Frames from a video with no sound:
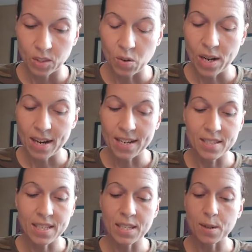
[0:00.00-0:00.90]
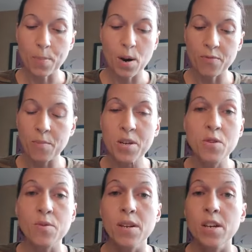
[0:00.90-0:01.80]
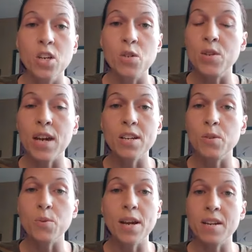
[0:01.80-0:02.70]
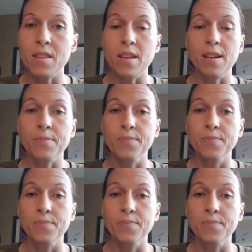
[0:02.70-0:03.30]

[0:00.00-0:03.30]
Okay, he says, apart from me, you, you can't do anything.